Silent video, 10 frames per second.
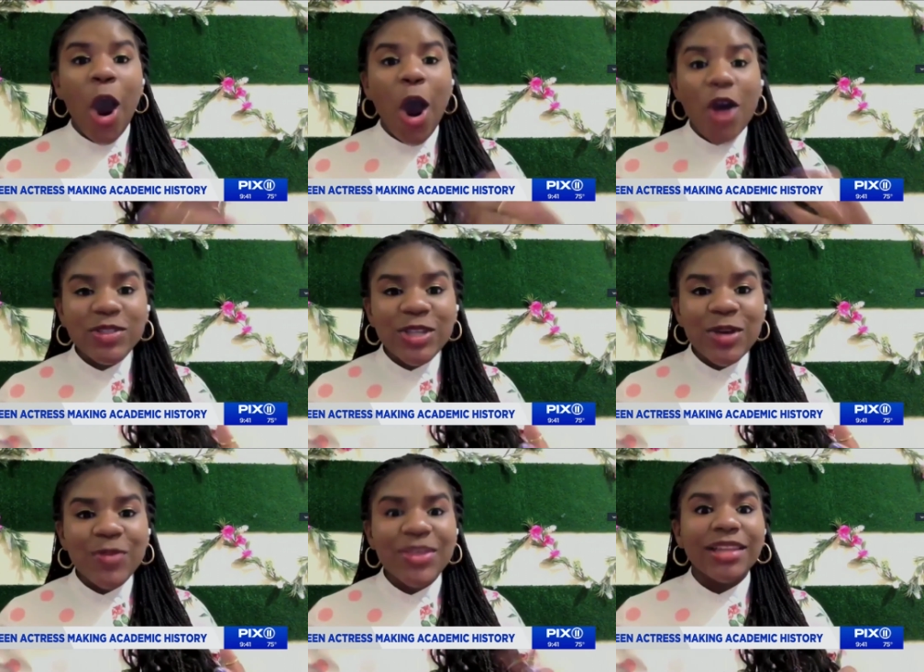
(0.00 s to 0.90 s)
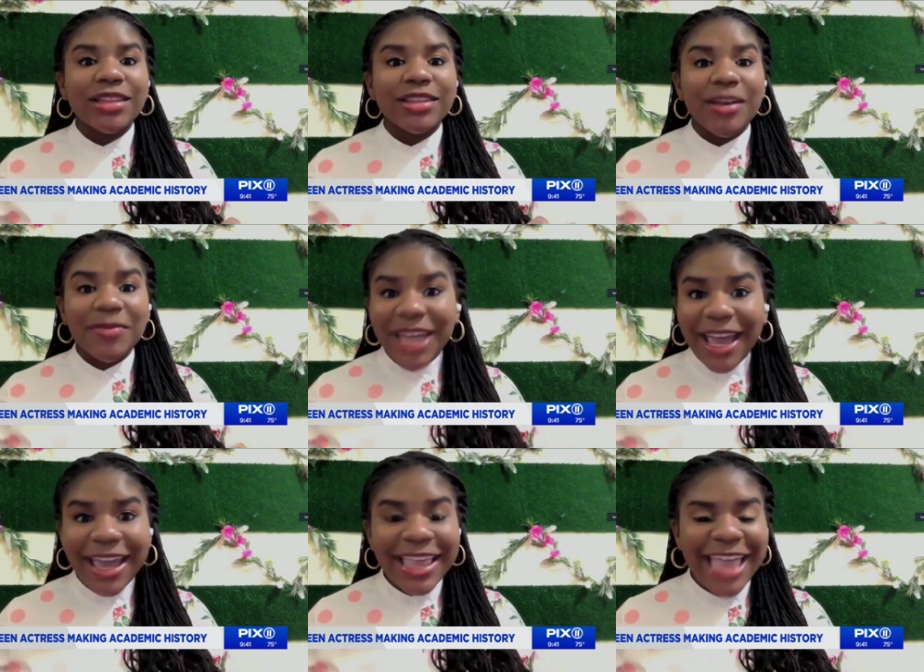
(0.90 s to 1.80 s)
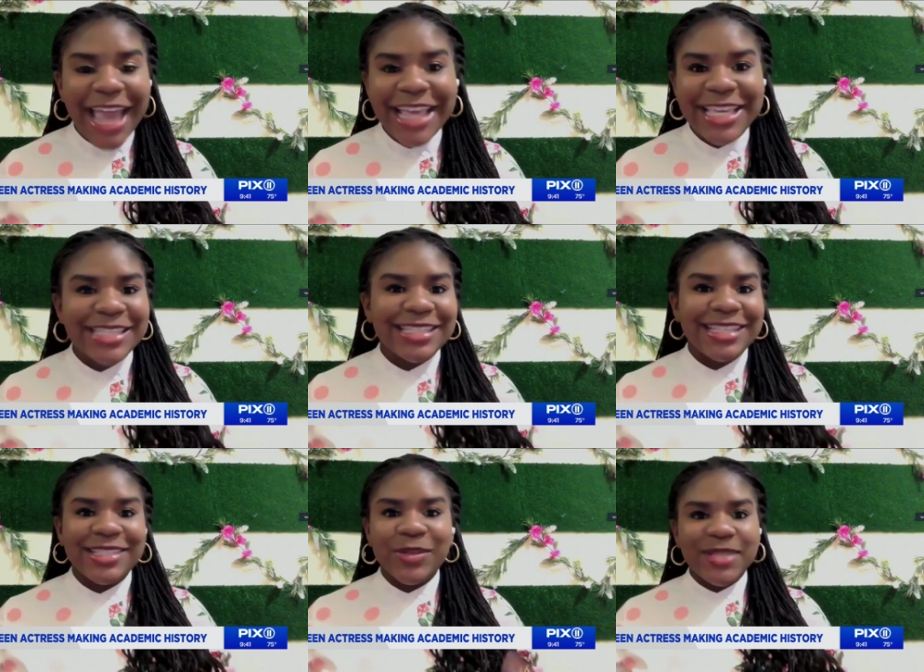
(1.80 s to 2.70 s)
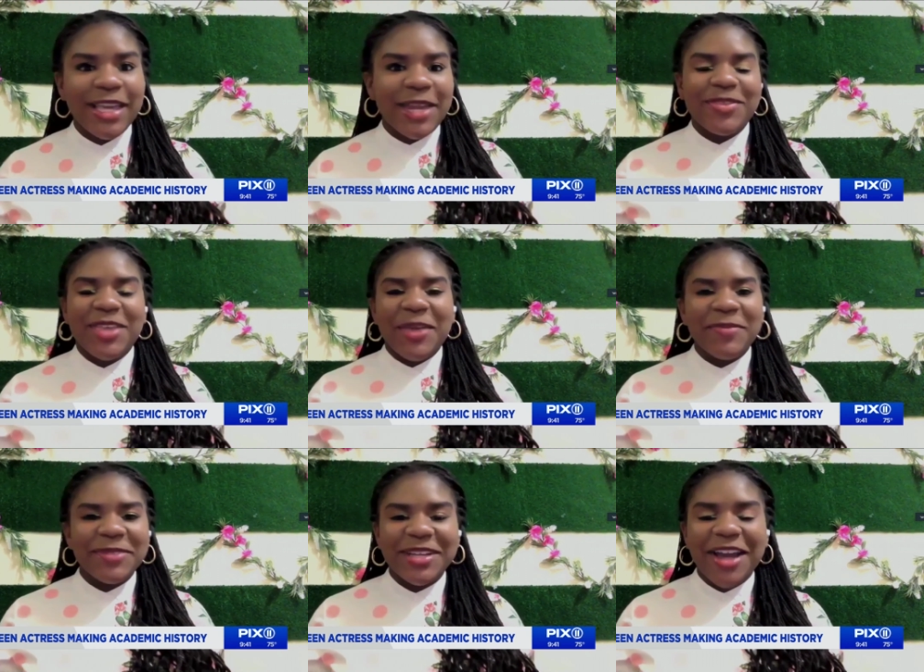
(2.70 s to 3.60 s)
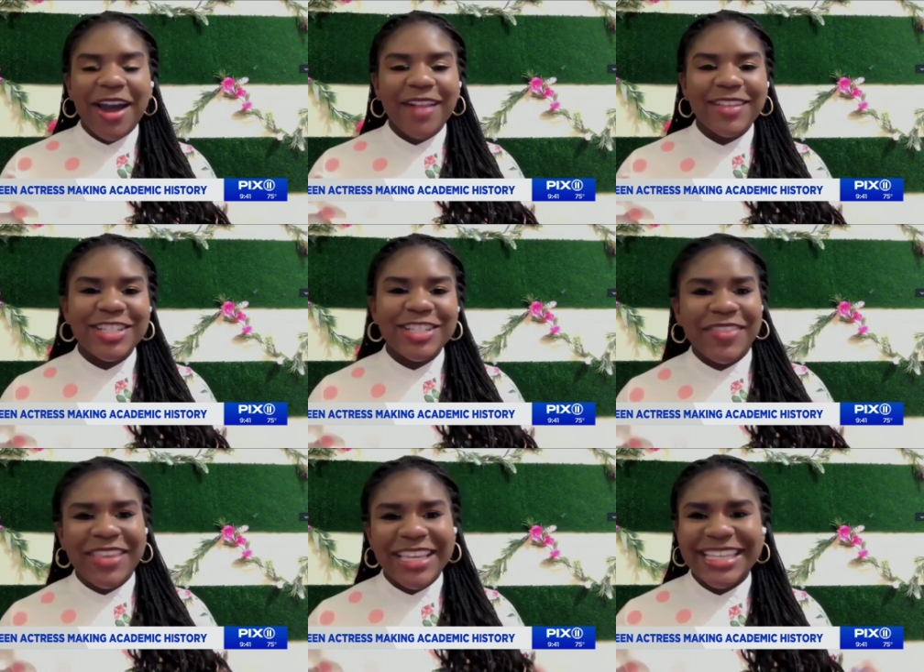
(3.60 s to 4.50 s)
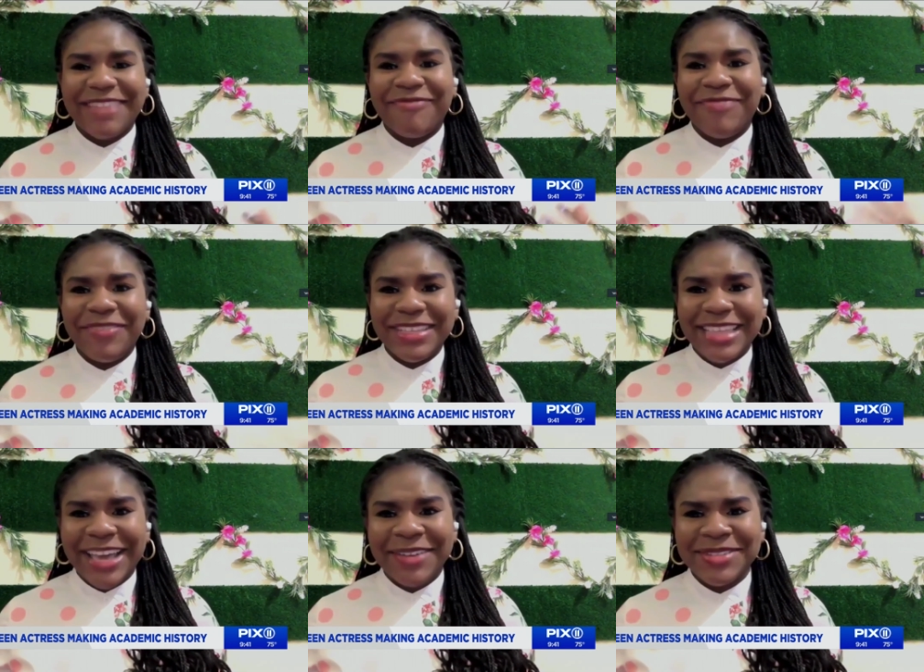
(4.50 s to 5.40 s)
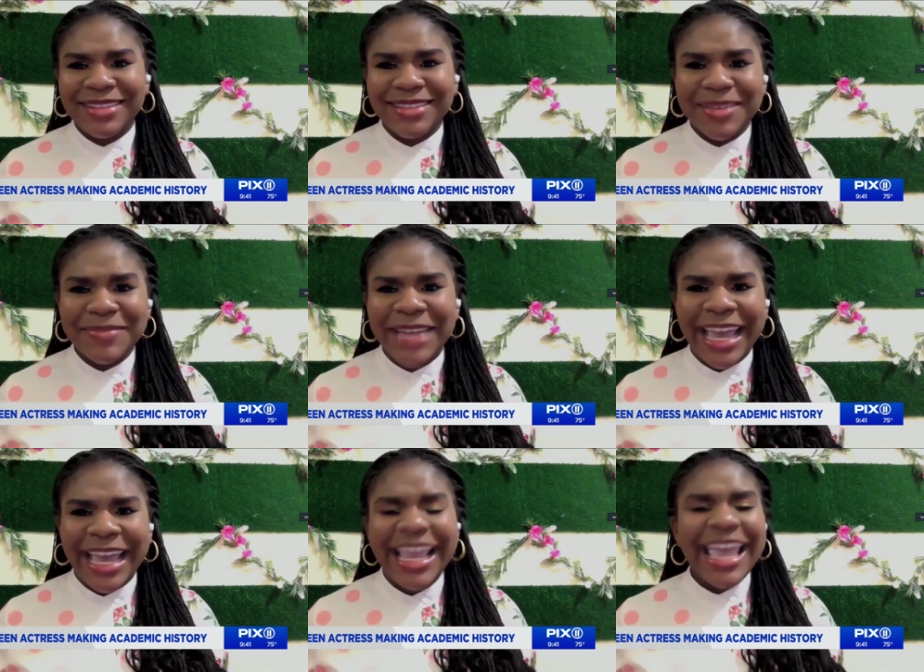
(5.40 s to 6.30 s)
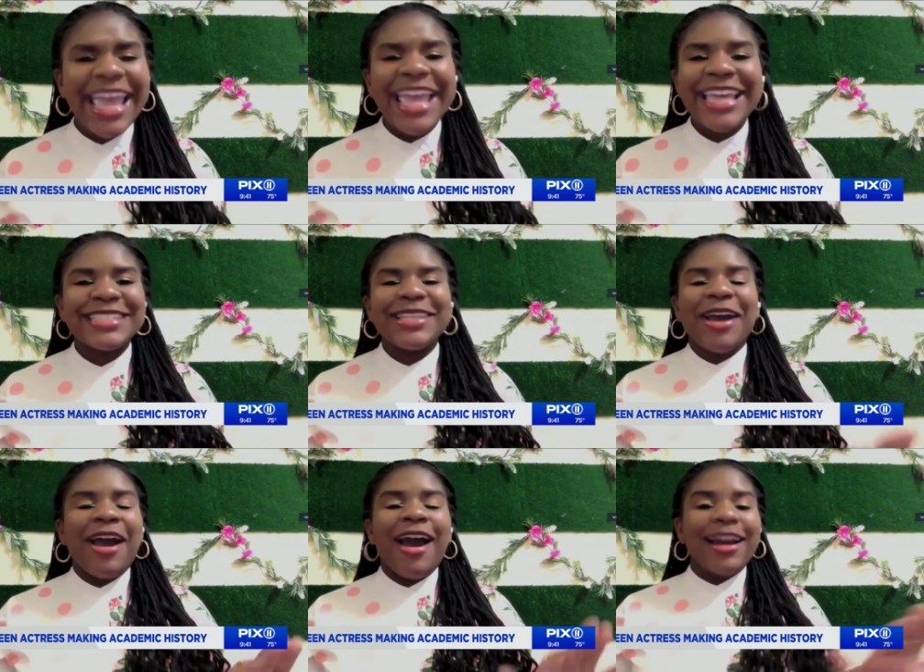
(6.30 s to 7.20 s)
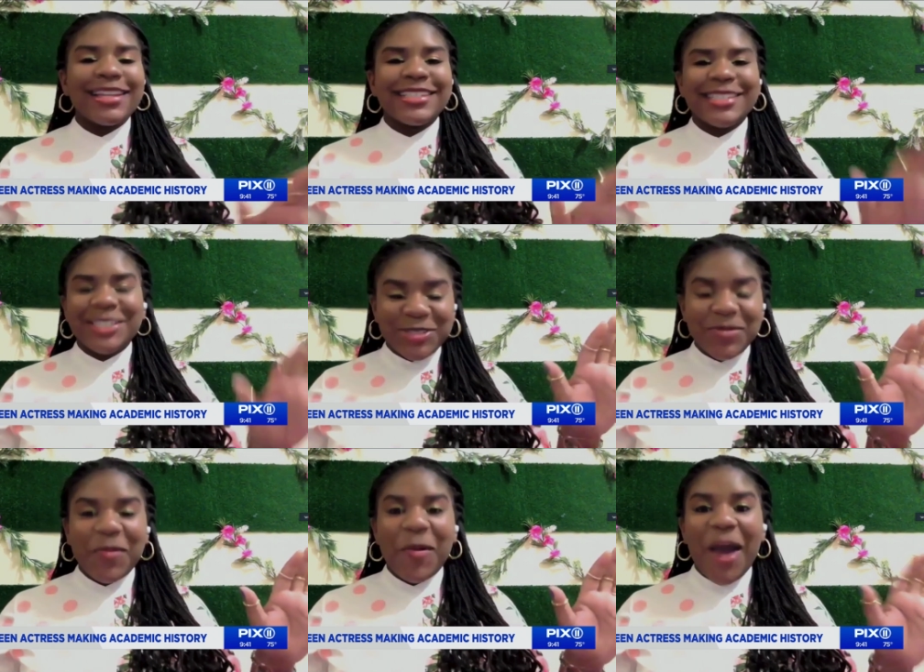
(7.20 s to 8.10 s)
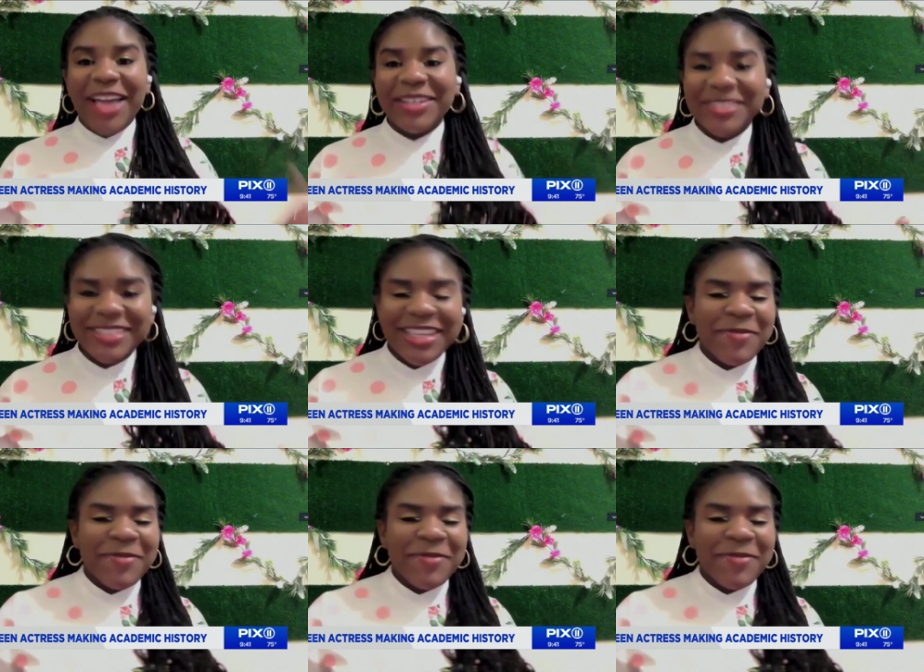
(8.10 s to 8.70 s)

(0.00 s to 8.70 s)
Also, the alumni that is associated with Emerson College, I think it's like 50,000 alumni. It's honestly just wild.